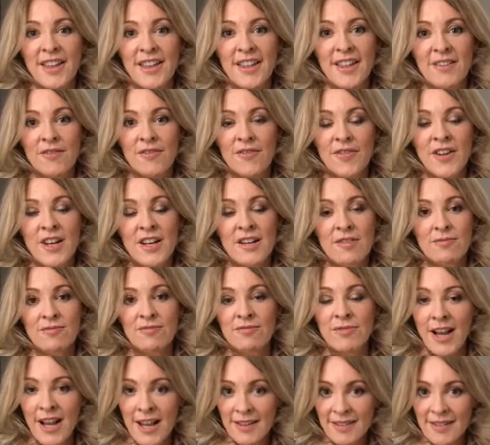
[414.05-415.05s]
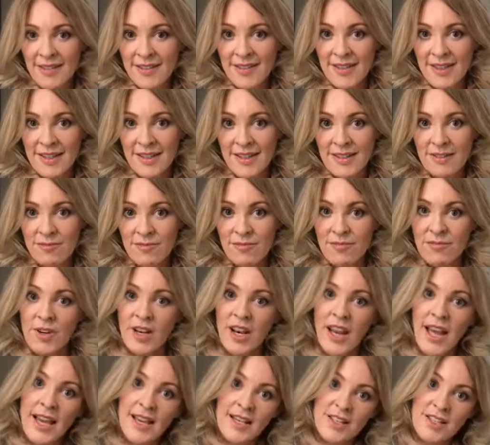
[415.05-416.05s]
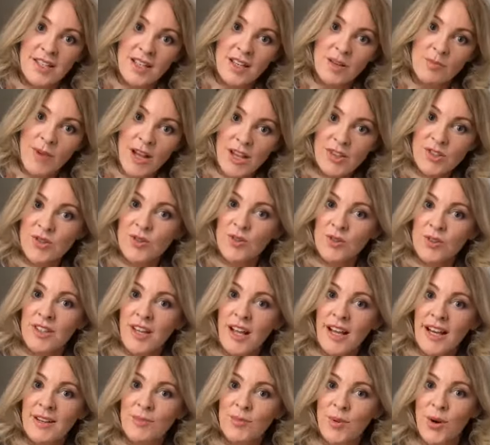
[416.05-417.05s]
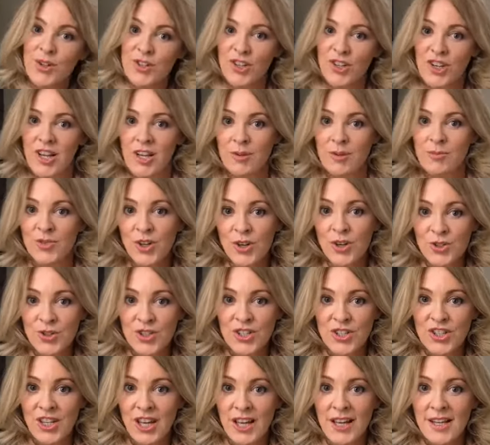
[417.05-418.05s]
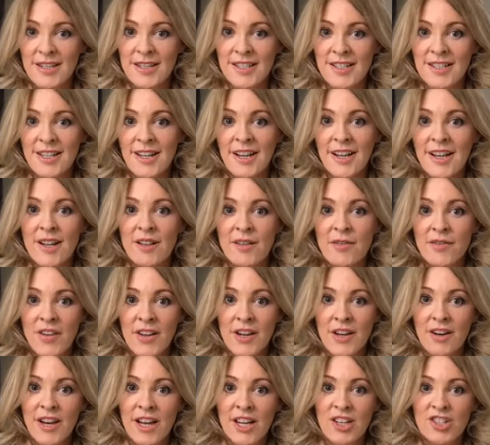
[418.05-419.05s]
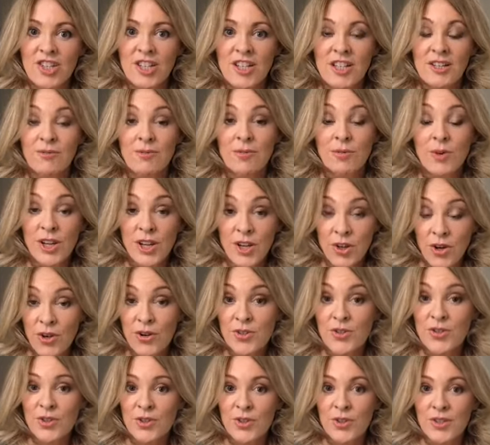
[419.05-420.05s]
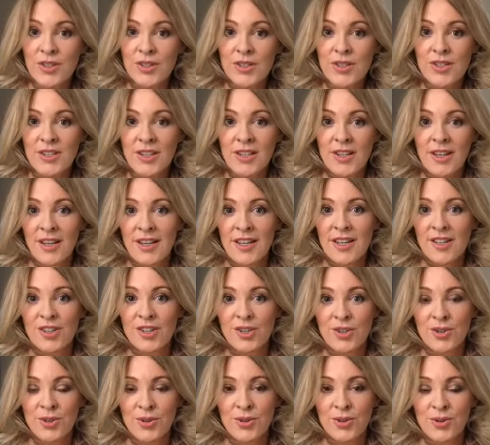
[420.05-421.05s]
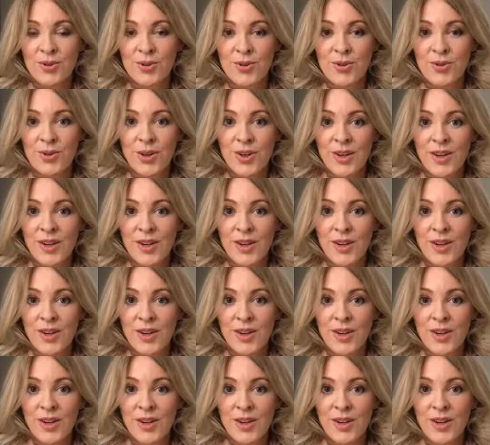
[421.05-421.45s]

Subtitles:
filler, rather than relaxing a muscle like botulinum toxin does, filler actually recontours to